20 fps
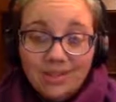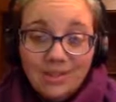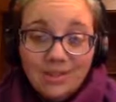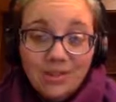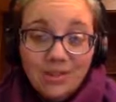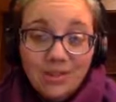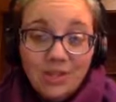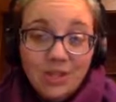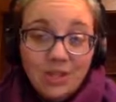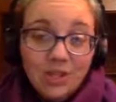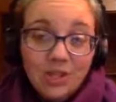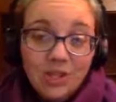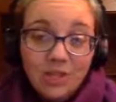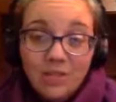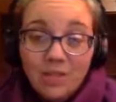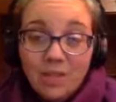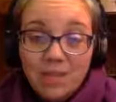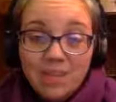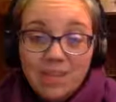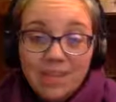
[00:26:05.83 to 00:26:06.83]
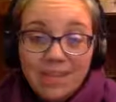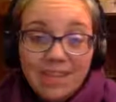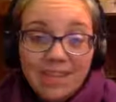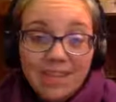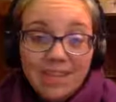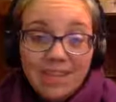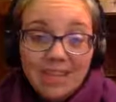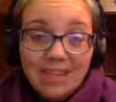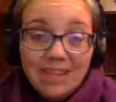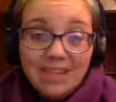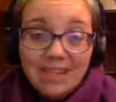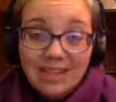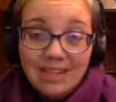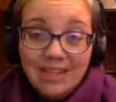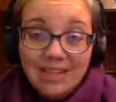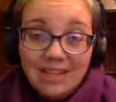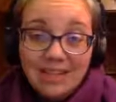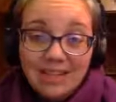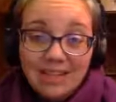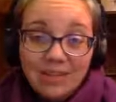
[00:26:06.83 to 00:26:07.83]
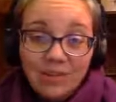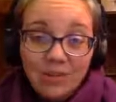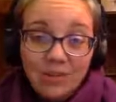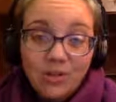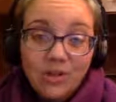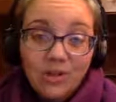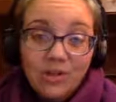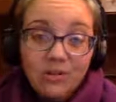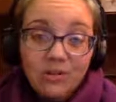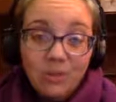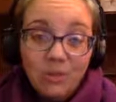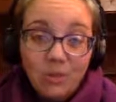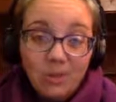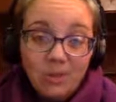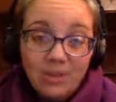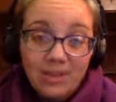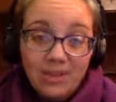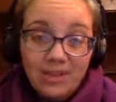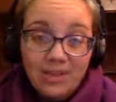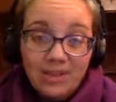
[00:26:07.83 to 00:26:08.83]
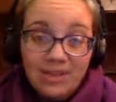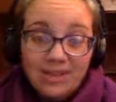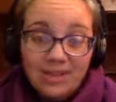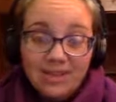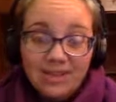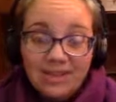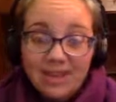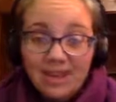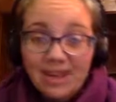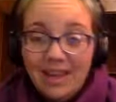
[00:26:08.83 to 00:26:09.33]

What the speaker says: So they're just basically studies or discourses.